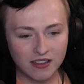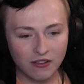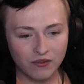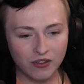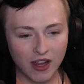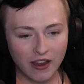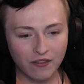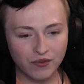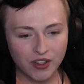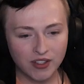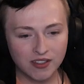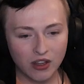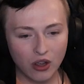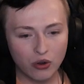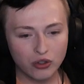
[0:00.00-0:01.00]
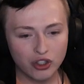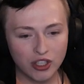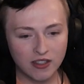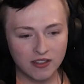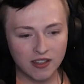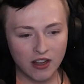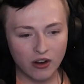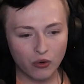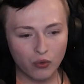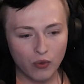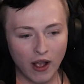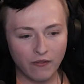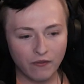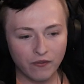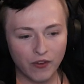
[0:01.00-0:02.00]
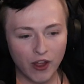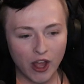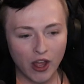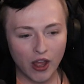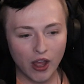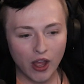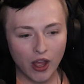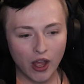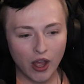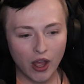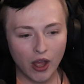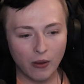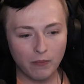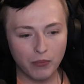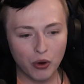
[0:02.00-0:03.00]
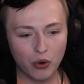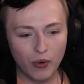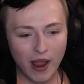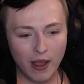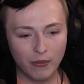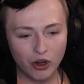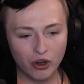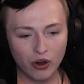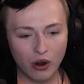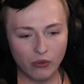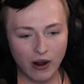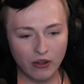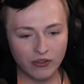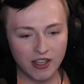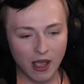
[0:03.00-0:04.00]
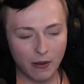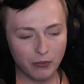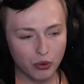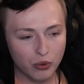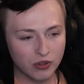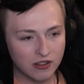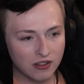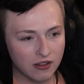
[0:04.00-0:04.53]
of lifeless oceans and a rough parameter around the Emperor's